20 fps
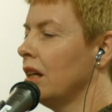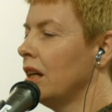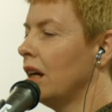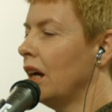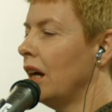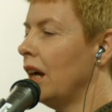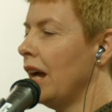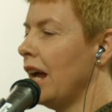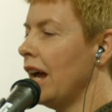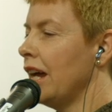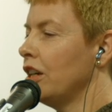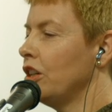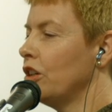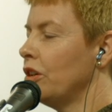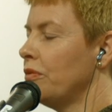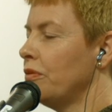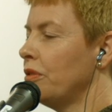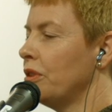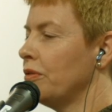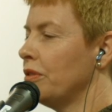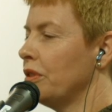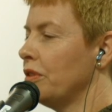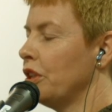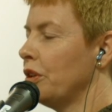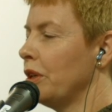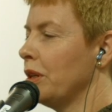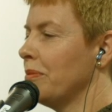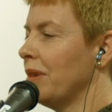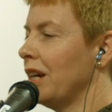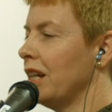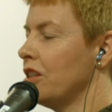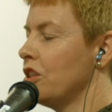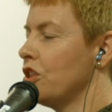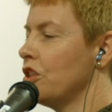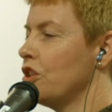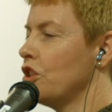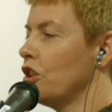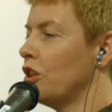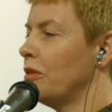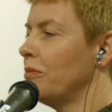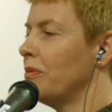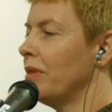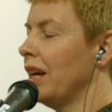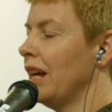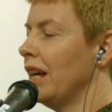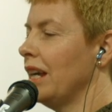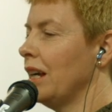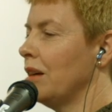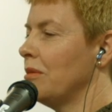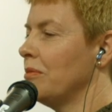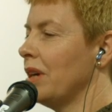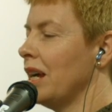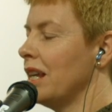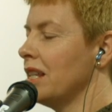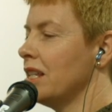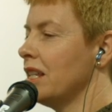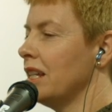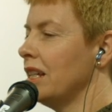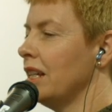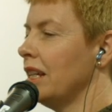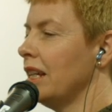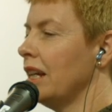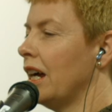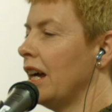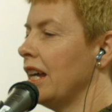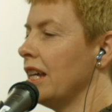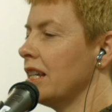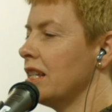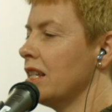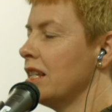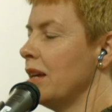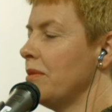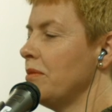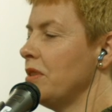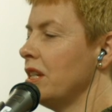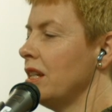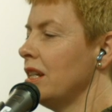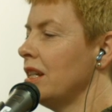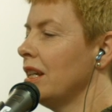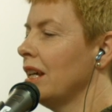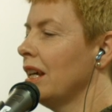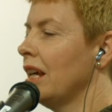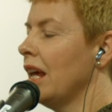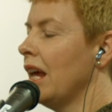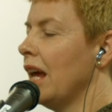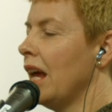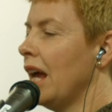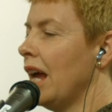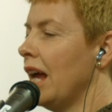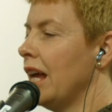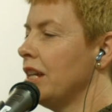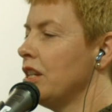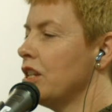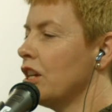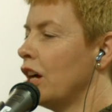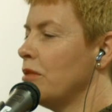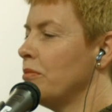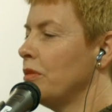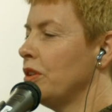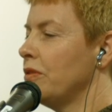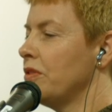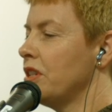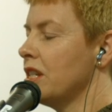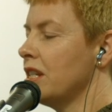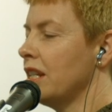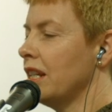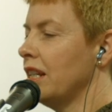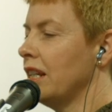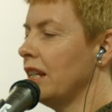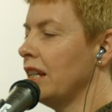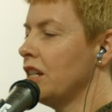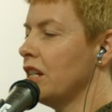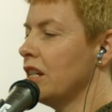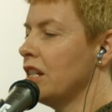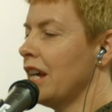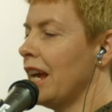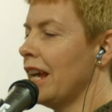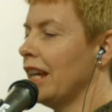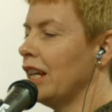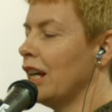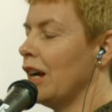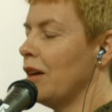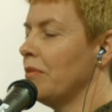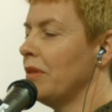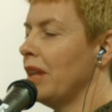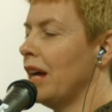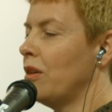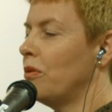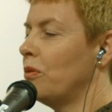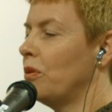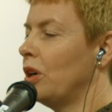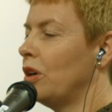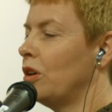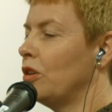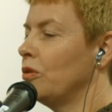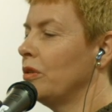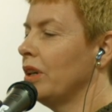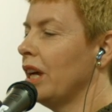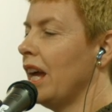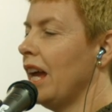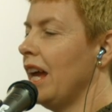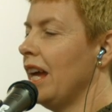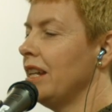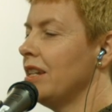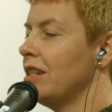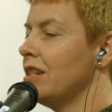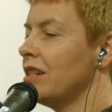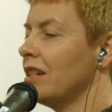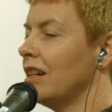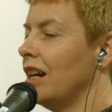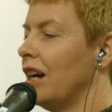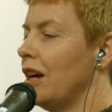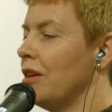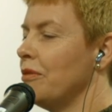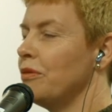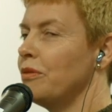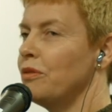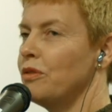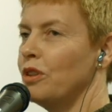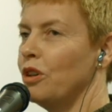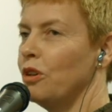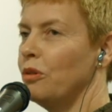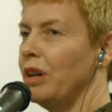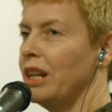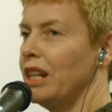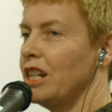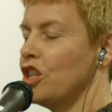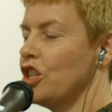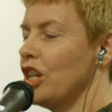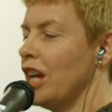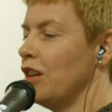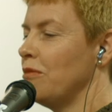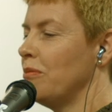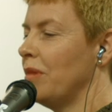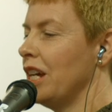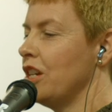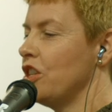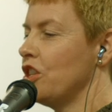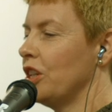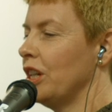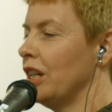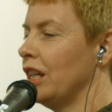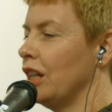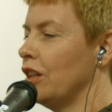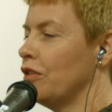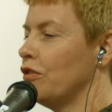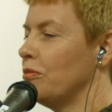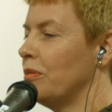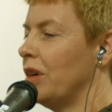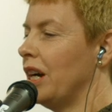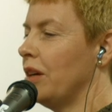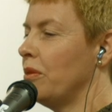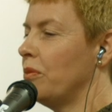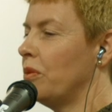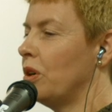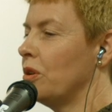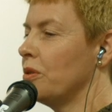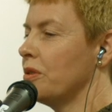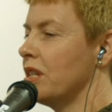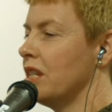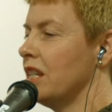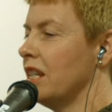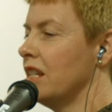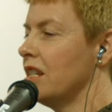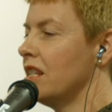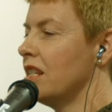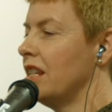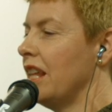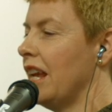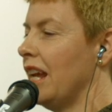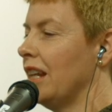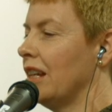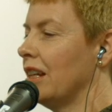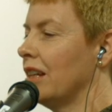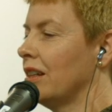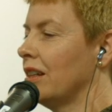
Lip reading: I had an offer of a 3-month job at Sydney. I accepted, and I moved to Sydney to take up that role. And I've already shared my journey of my role since then.